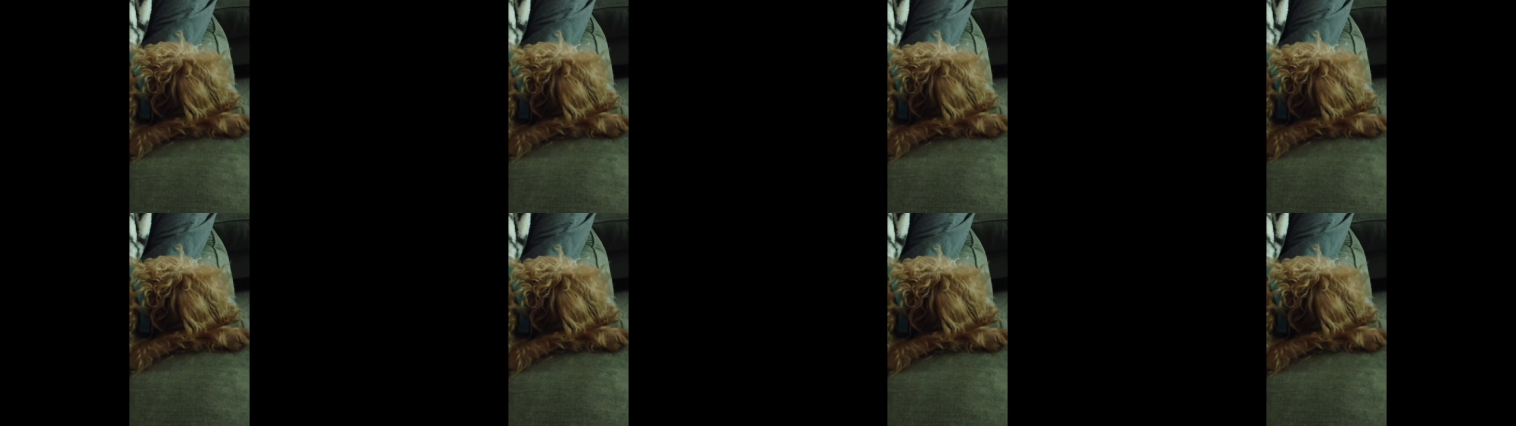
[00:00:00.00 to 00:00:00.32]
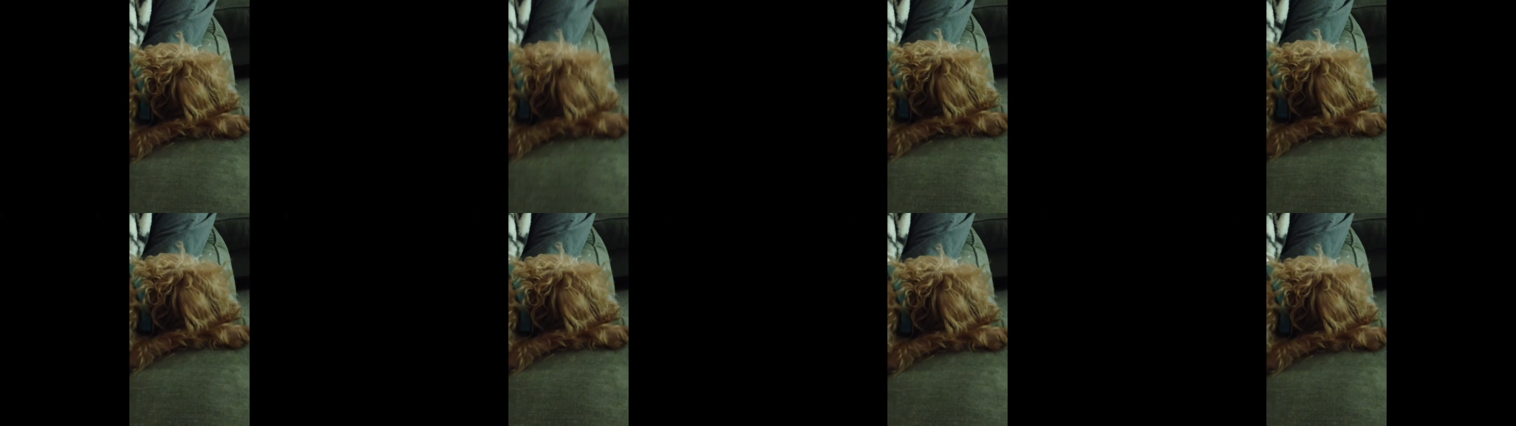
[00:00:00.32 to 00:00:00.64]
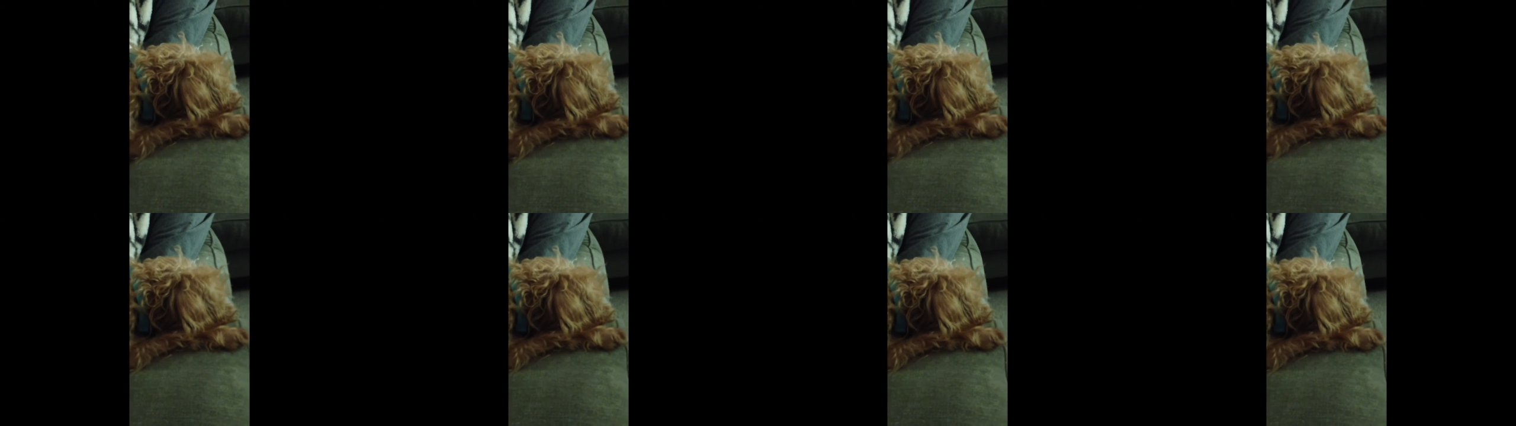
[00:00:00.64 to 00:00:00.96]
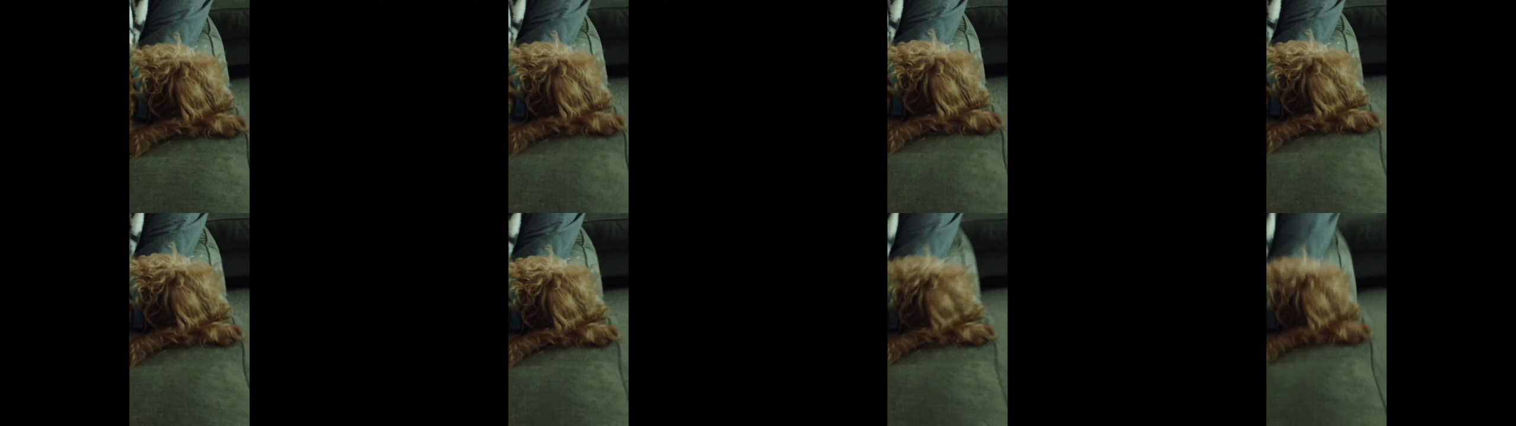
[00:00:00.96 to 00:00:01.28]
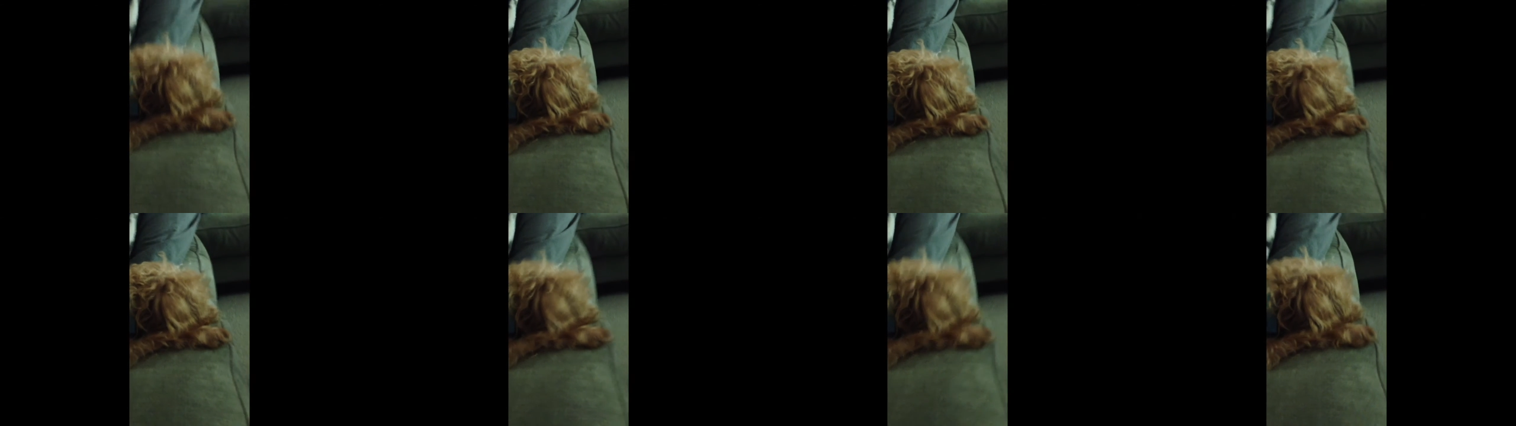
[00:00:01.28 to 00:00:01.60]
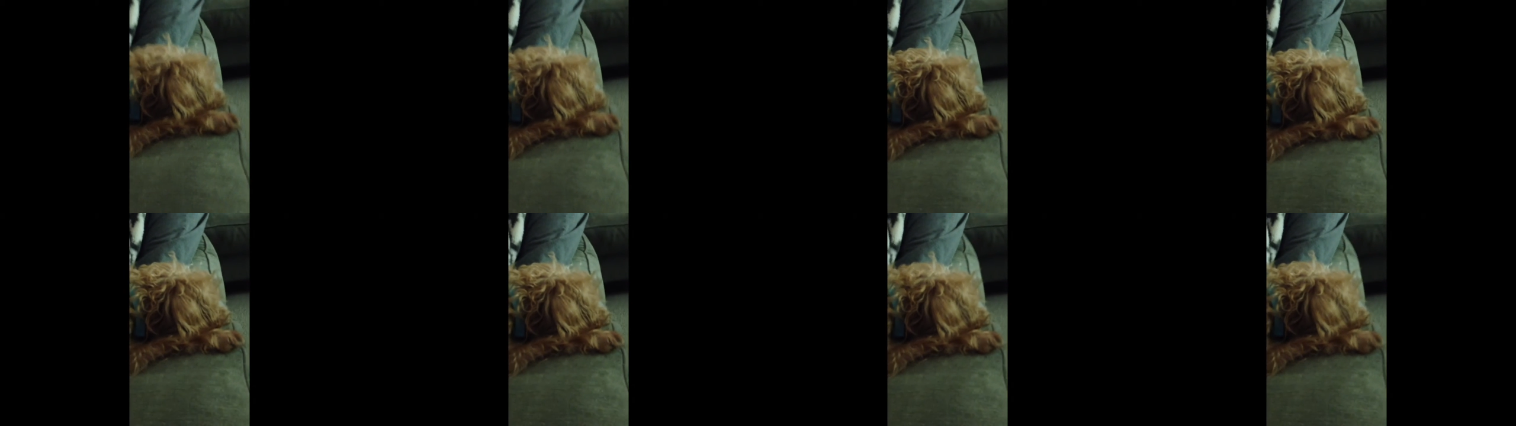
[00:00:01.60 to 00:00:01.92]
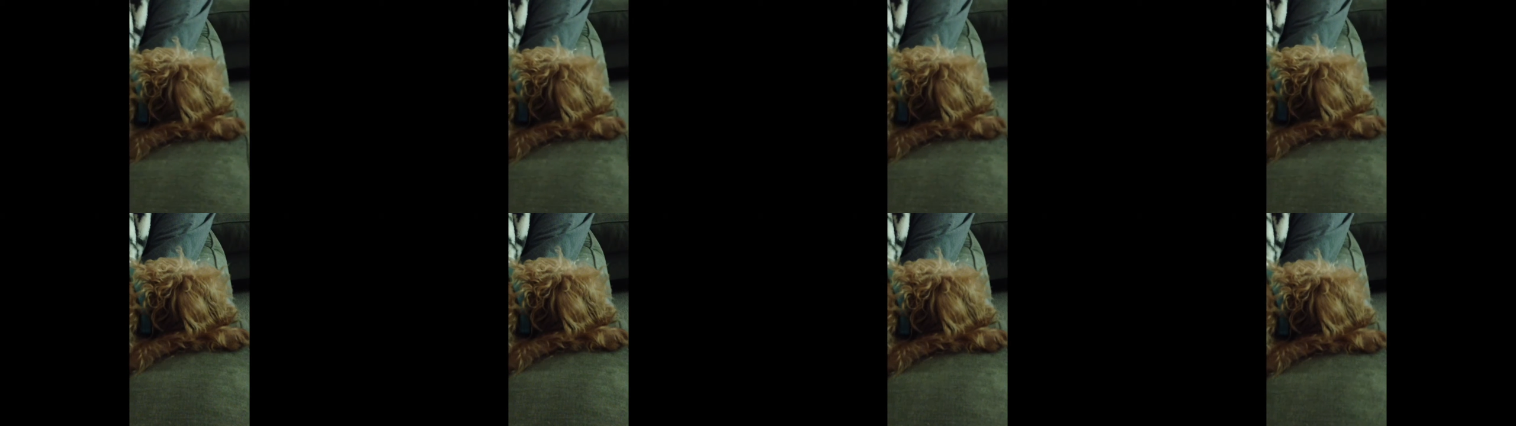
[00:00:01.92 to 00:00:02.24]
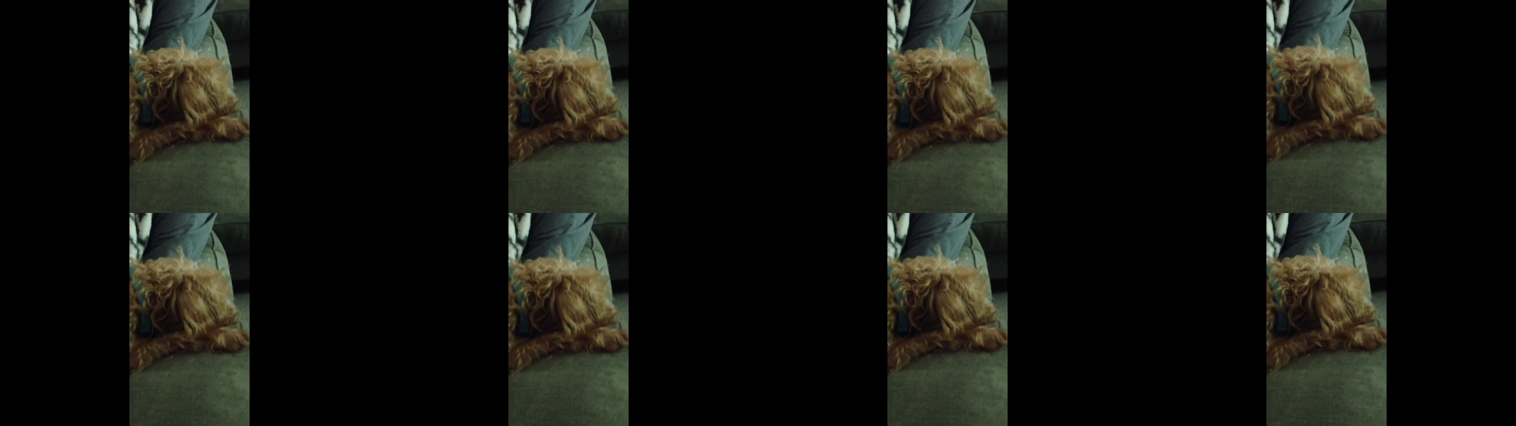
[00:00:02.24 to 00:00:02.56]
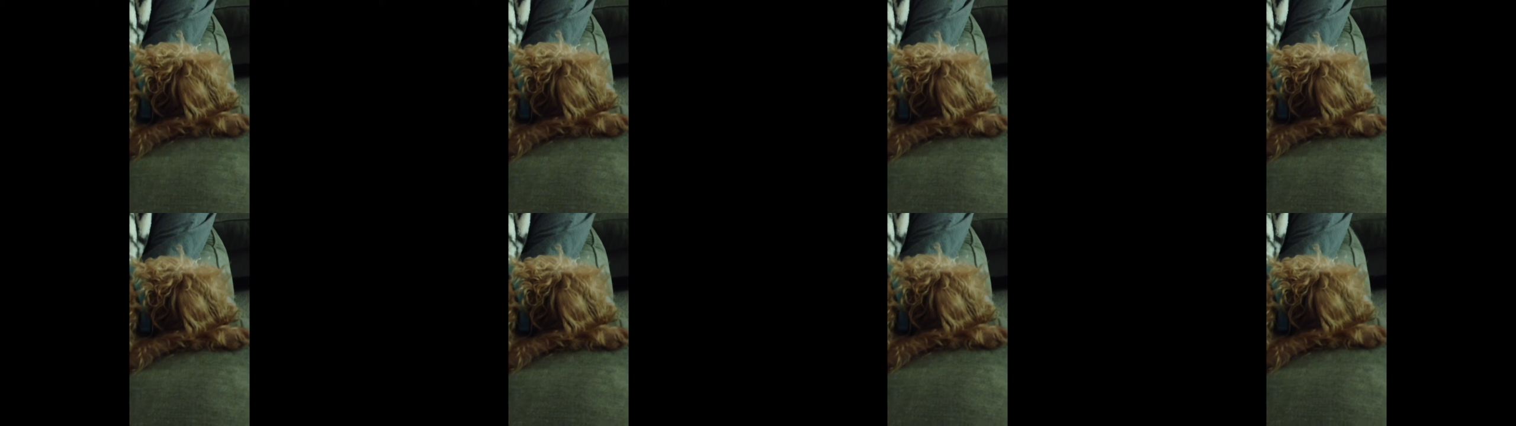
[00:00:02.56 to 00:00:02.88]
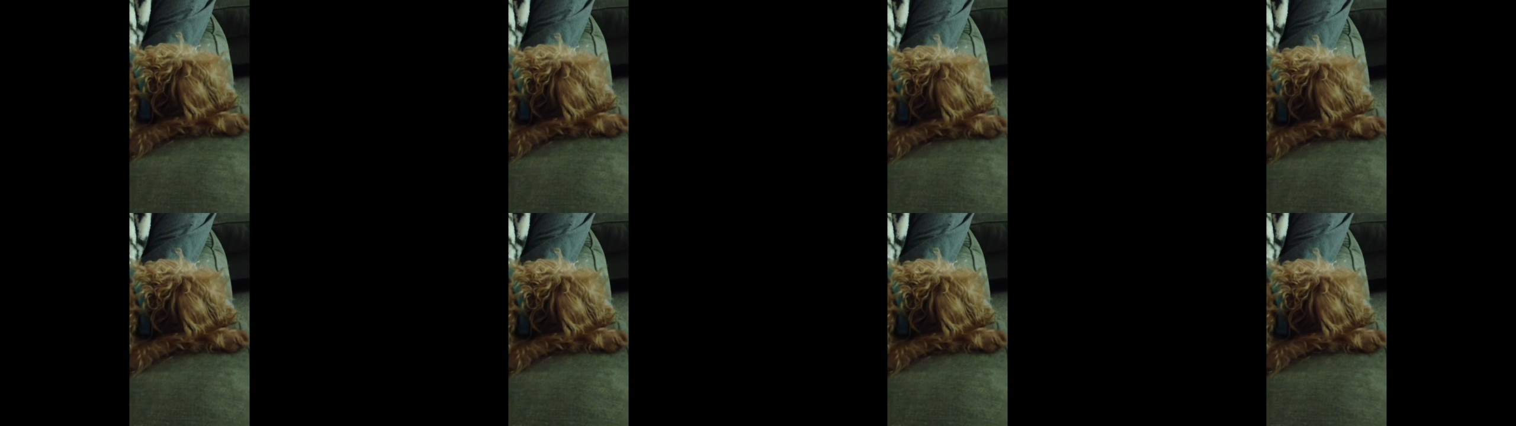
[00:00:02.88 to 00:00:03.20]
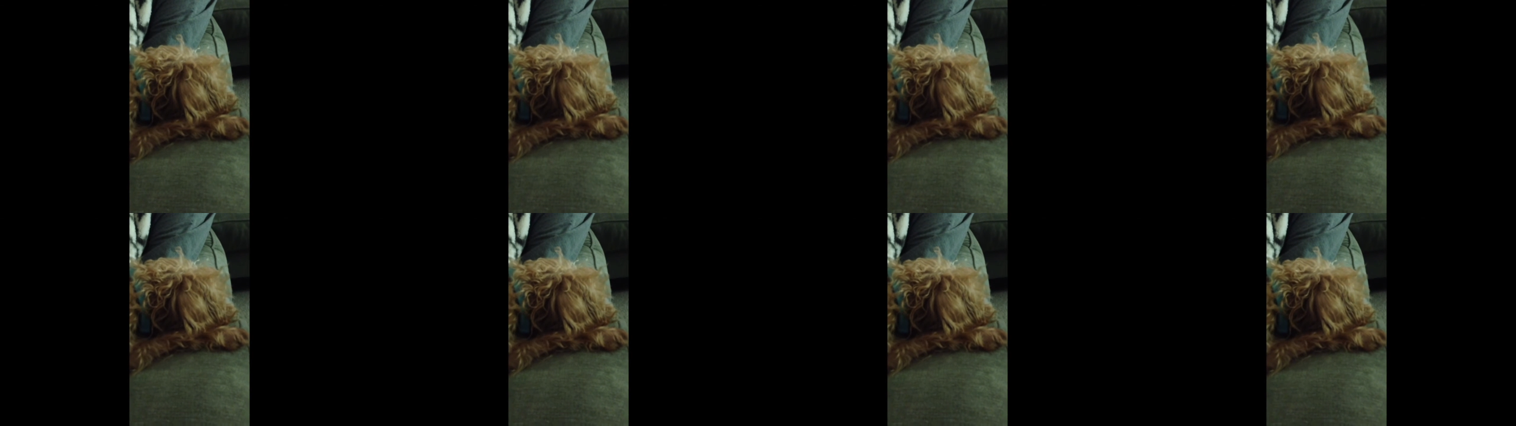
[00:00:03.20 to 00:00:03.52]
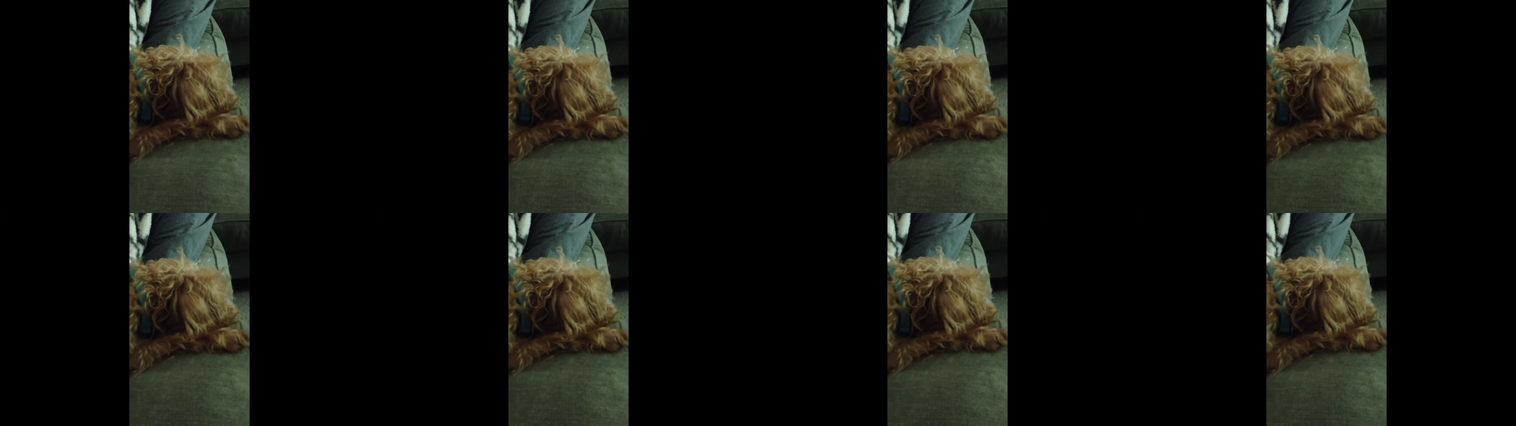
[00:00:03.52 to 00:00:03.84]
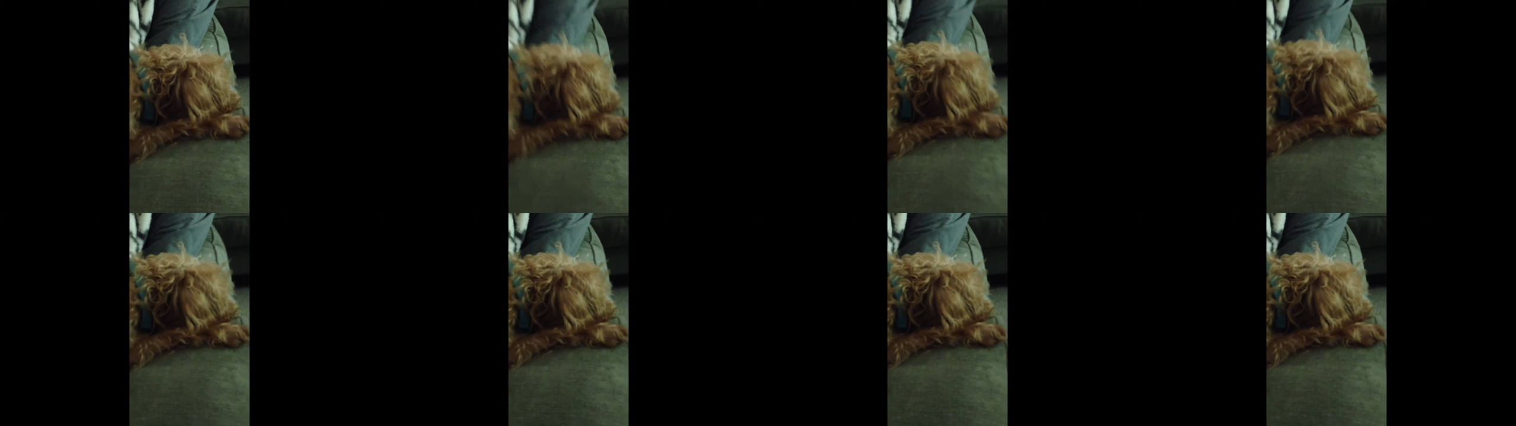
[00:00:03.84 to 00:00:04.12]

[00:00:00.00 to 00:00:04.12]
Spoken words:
Nobody's mouth can be seen.